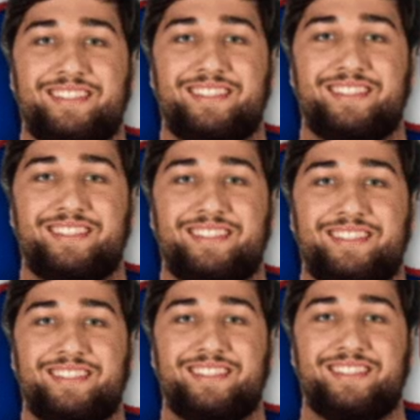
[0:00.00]

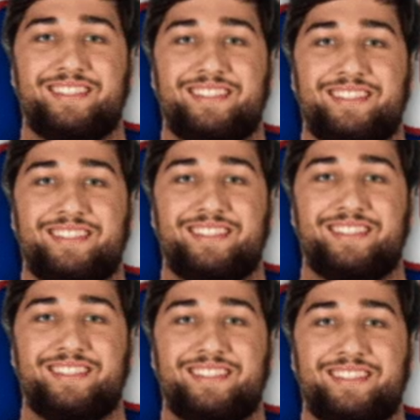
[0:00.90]

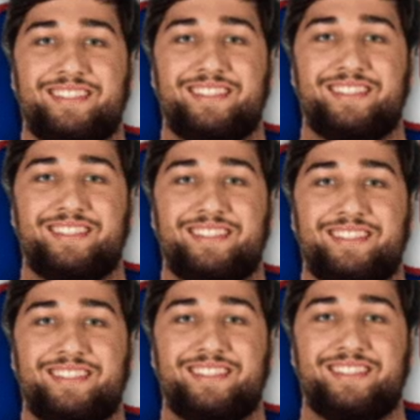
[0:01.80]

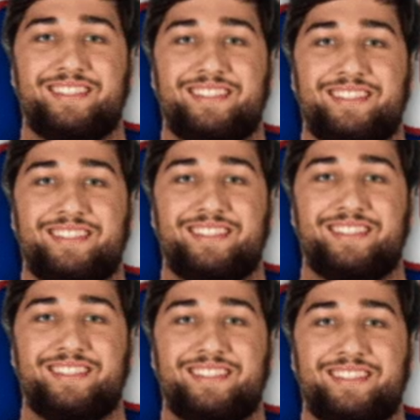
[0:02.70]

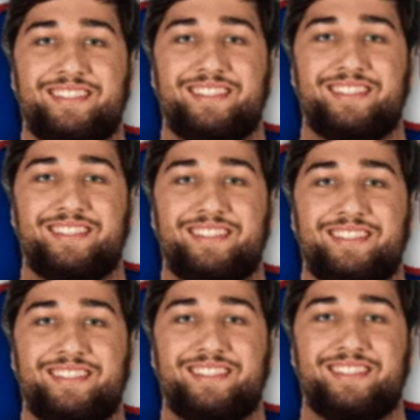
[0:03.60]

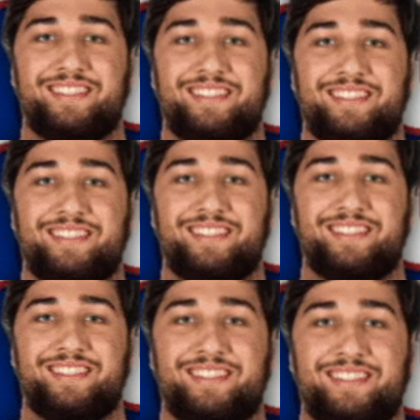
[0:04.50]

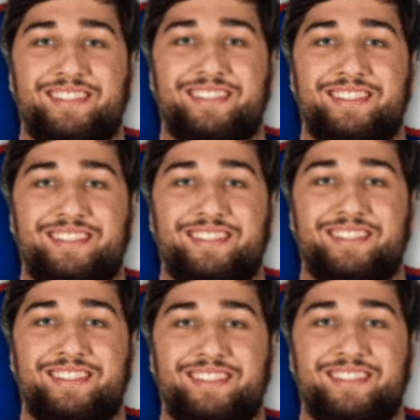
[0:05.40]

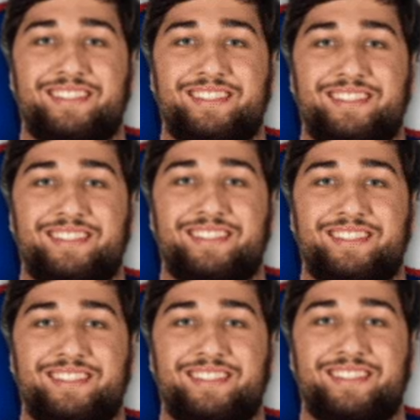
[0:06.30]

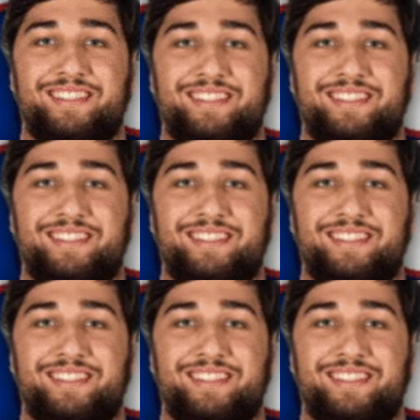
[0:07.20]
(silent)